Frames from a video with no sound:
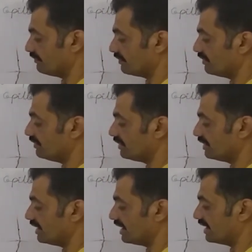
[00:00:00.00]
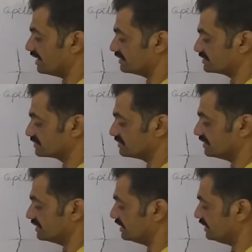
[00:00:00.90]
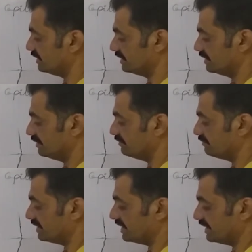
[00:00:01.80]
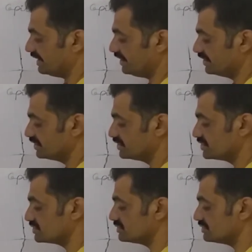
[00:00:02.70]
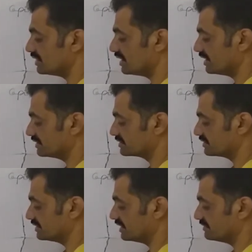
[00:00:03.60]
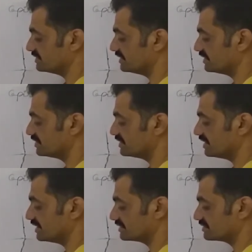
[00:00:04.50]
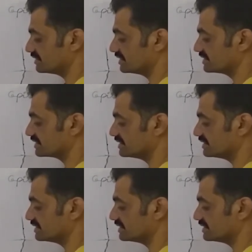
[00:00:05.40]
4r square by 2r square. Observe that r square gets